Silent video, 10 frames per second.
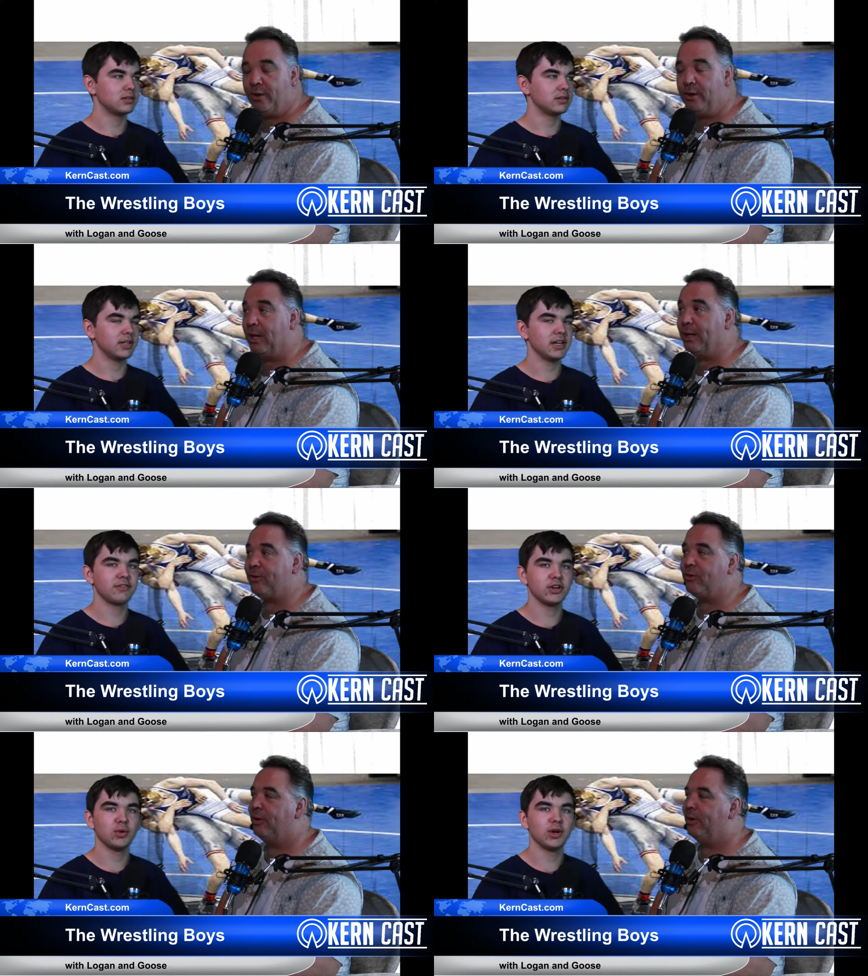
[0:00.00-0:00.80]
Speaker 1: Now,
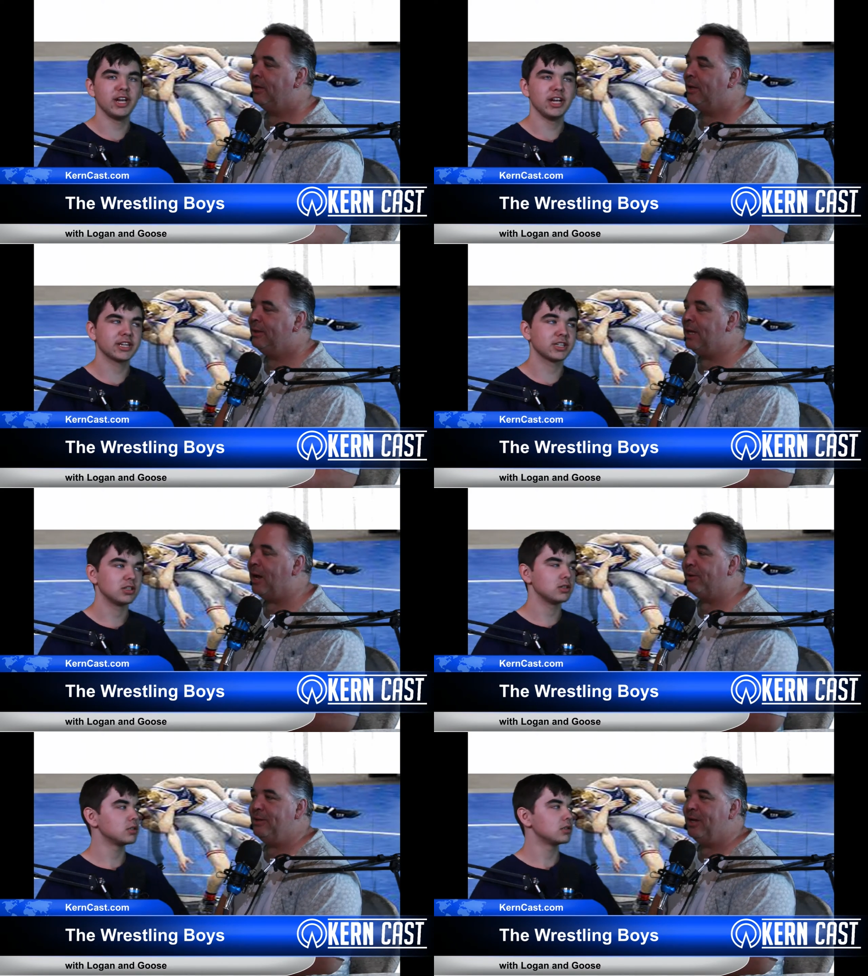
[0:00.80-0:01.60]
Every week.
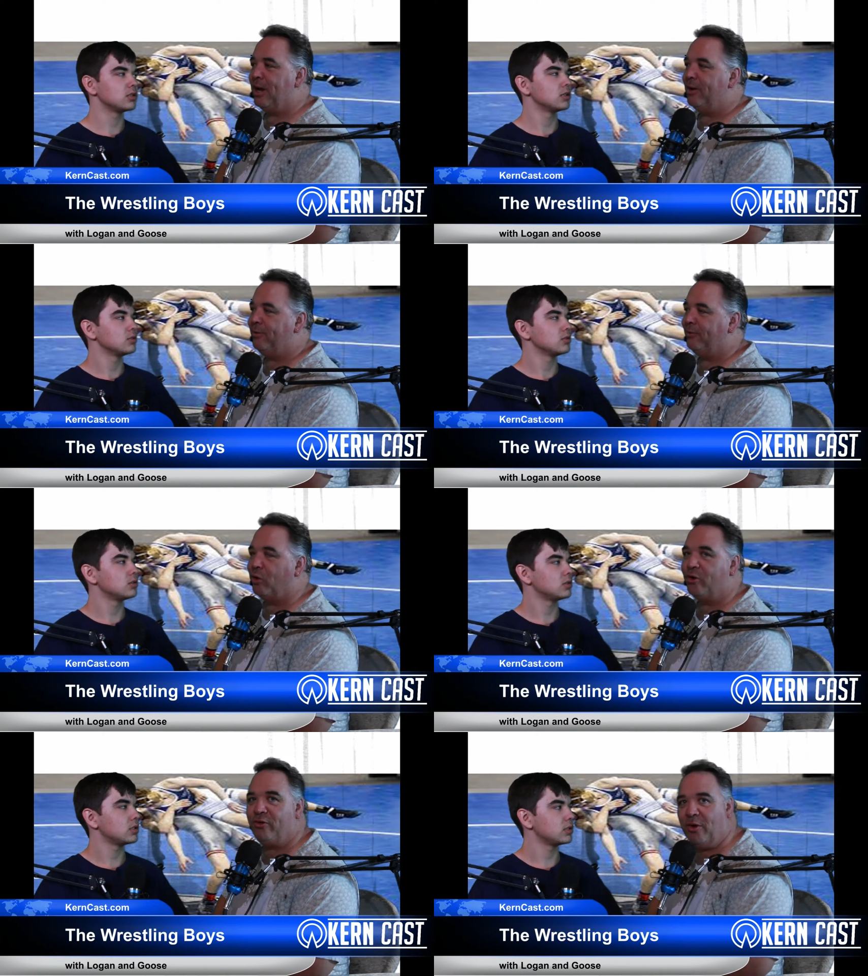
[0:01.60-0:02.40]
Now, now, of
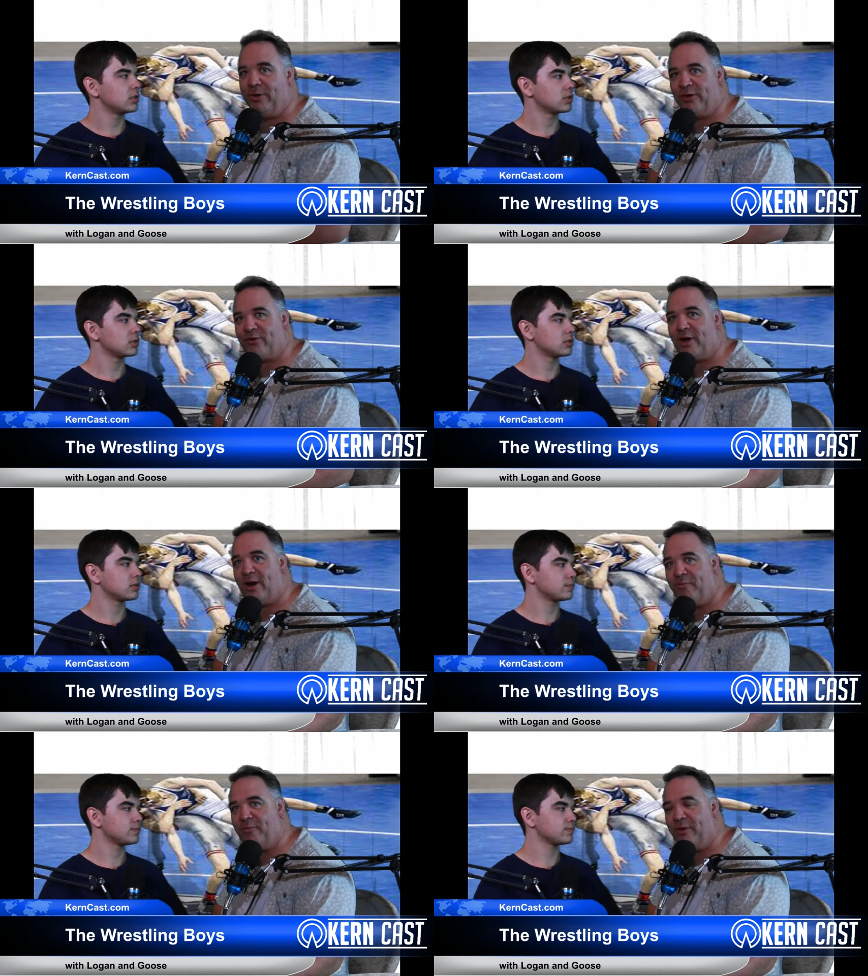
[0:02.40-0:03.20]
course, now we just kind
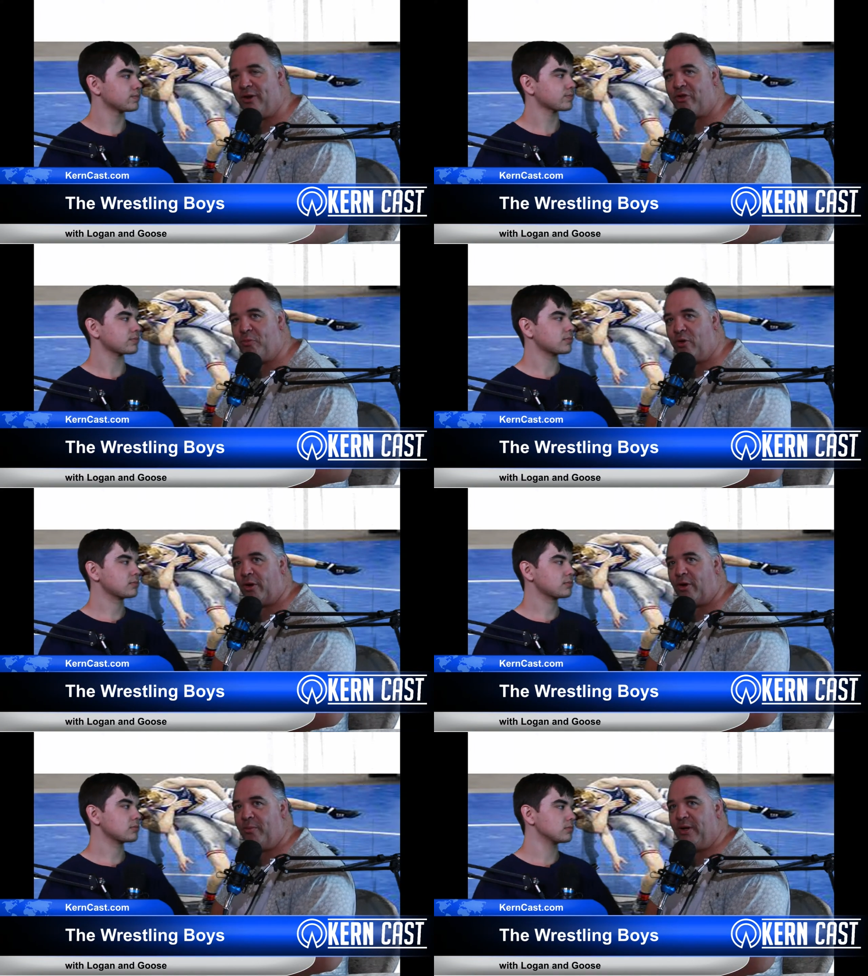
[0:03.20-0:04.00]
of did a
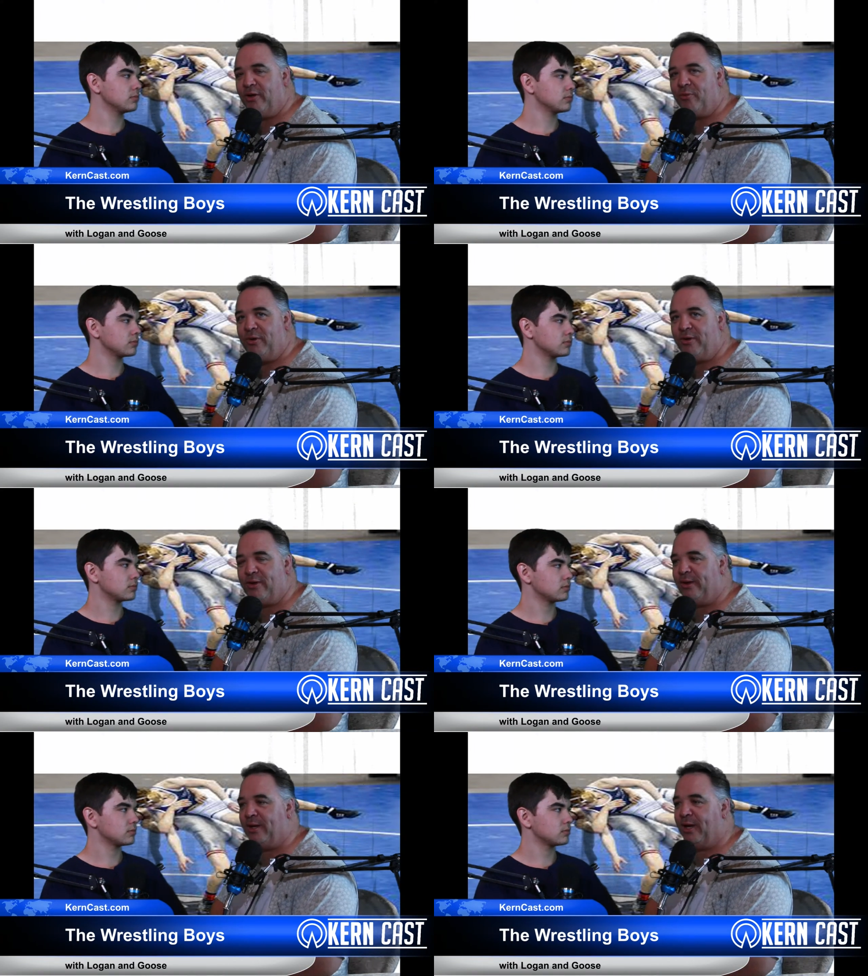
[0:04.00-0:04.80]
spoiler because we
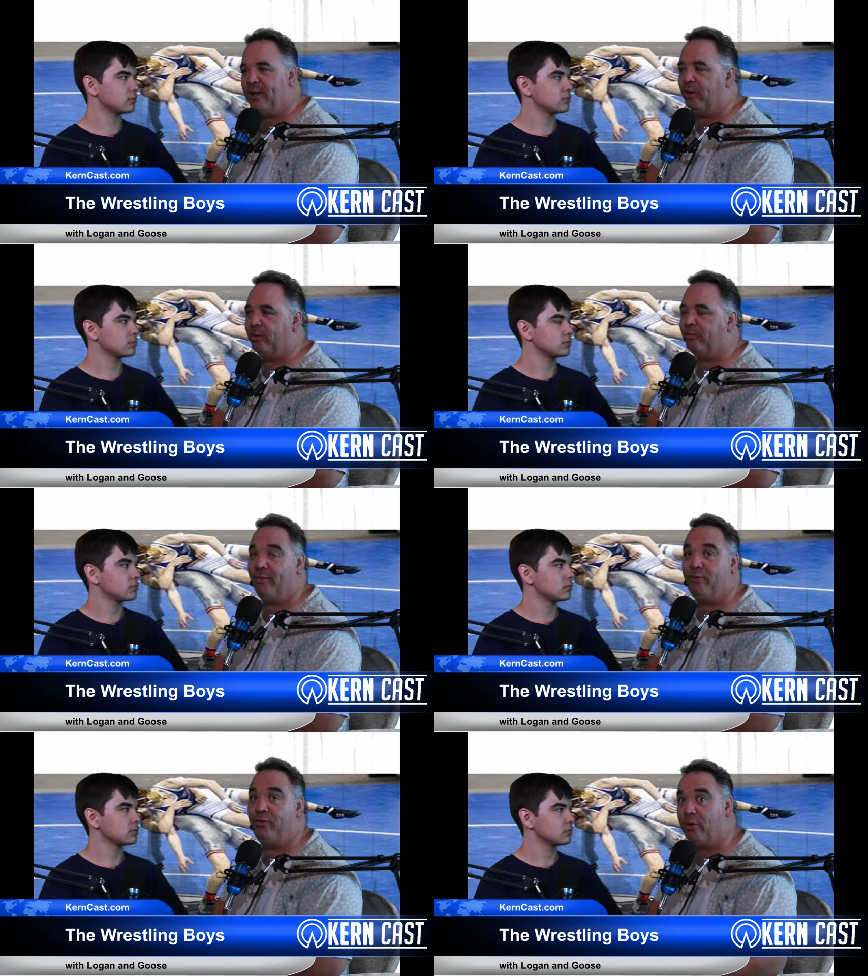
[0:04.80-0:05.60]
said that you know, and
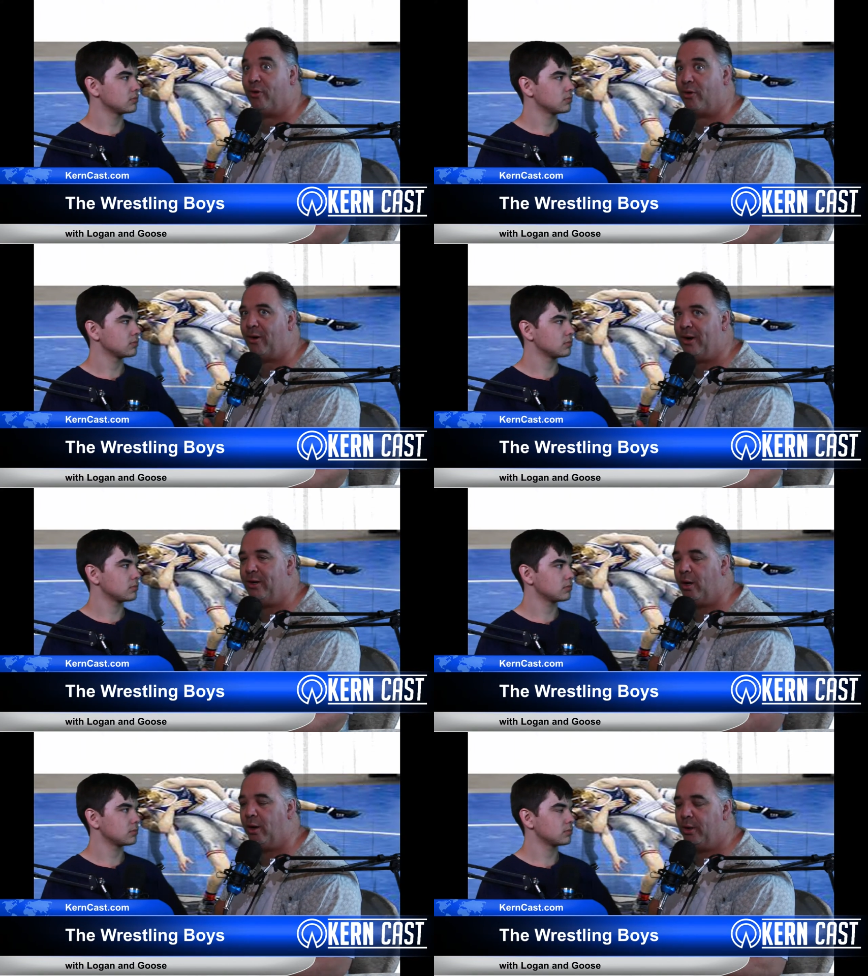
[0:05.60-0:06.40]
as you all already
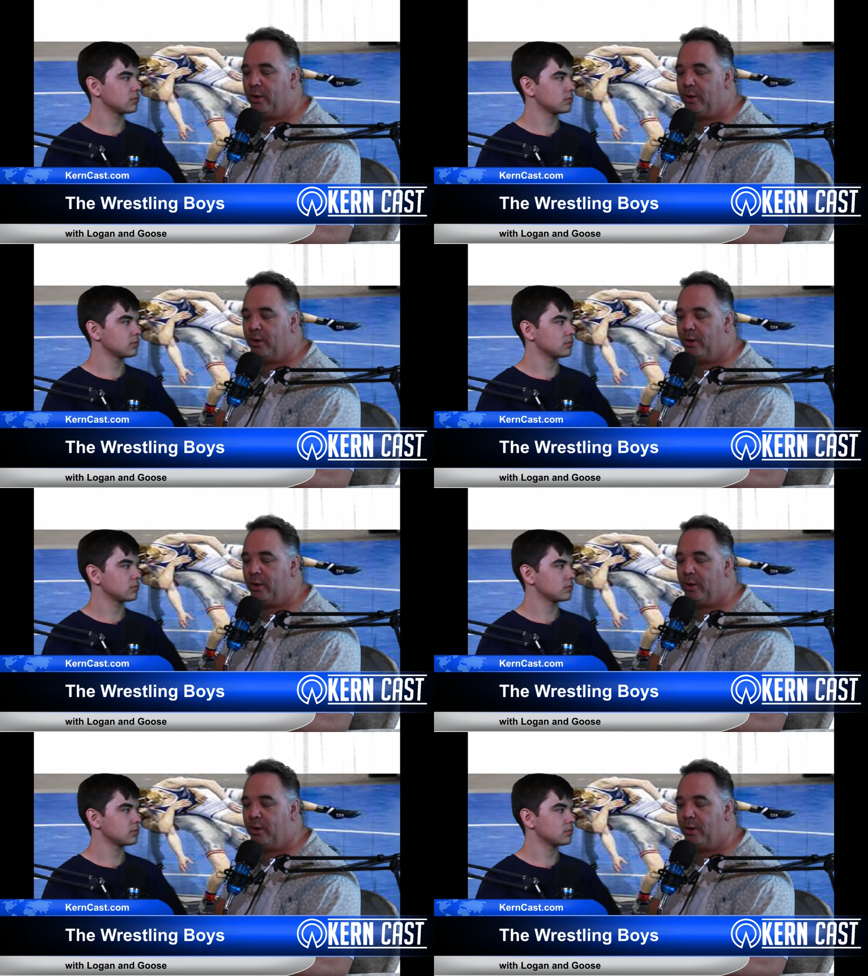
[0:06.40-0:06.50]
know,